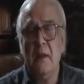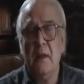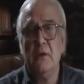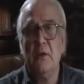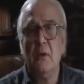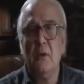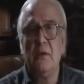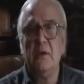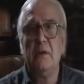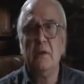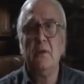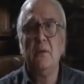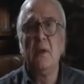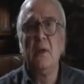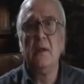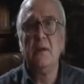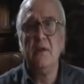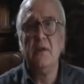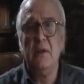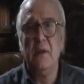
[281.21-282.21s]
In order to
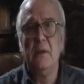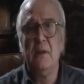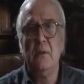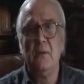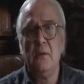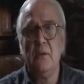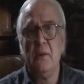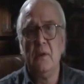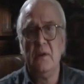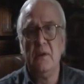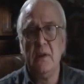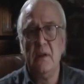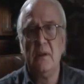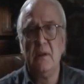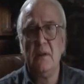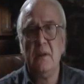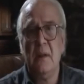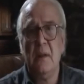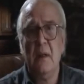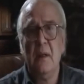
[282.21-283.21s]
continue to
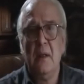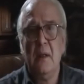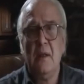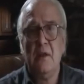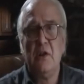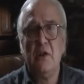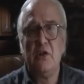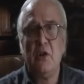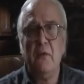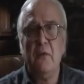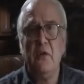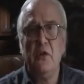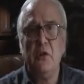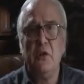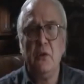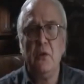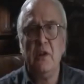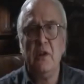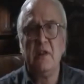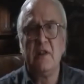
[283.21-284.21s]
exist, the
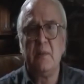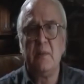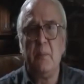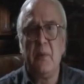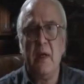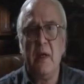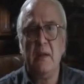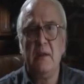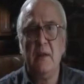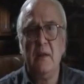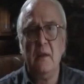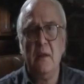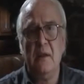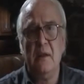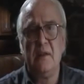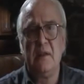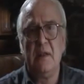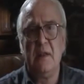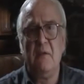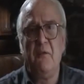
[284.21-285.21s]
Soviet Union spread
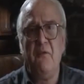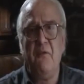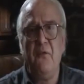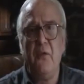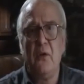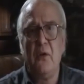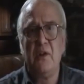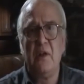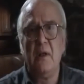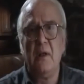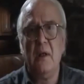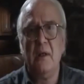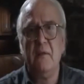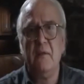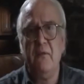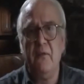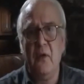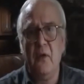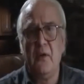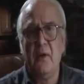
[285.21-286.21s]
itself further
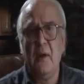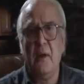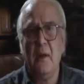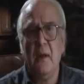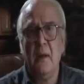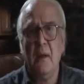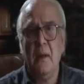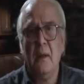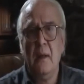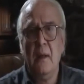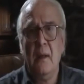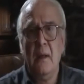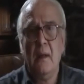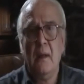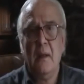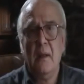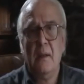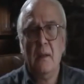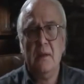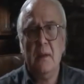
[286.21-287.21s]
and further
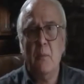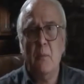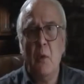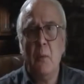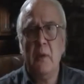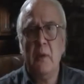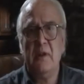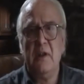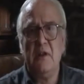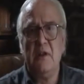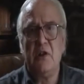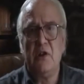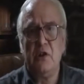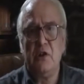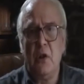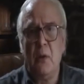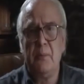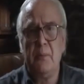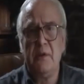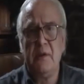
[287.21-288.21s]
the moment it
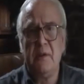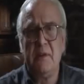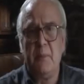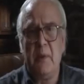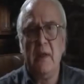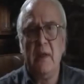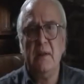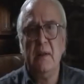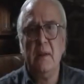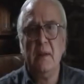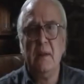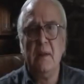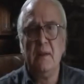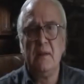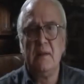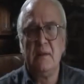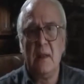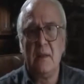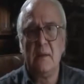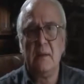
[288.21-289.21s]
stopped spreading,
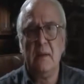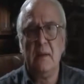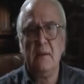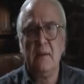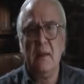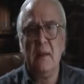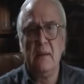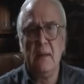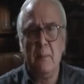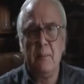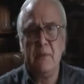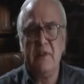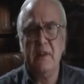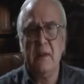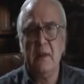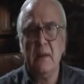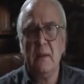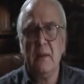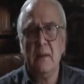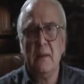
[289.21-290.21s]
it started
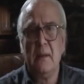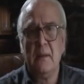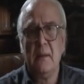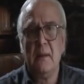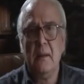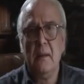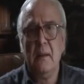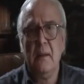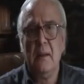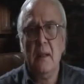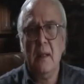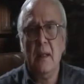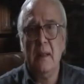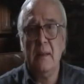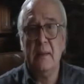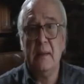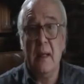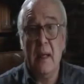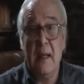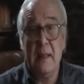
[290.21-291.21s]
collapsing.
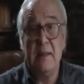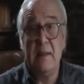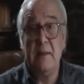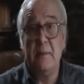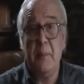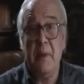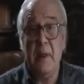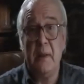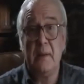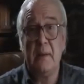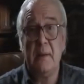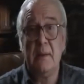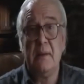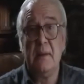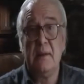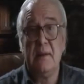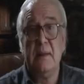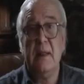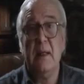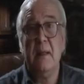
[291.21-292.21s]
And I suspect
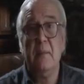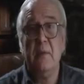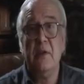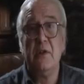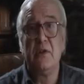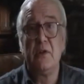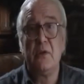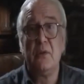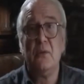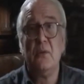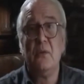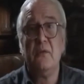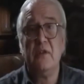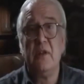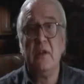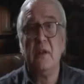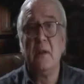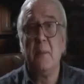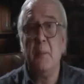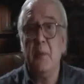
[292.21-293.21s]
the same is true
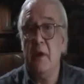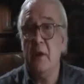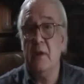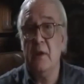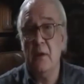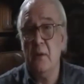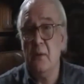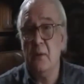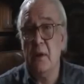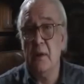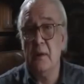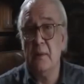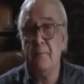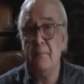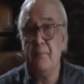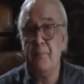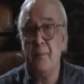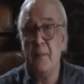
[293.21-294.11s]
of the European Union.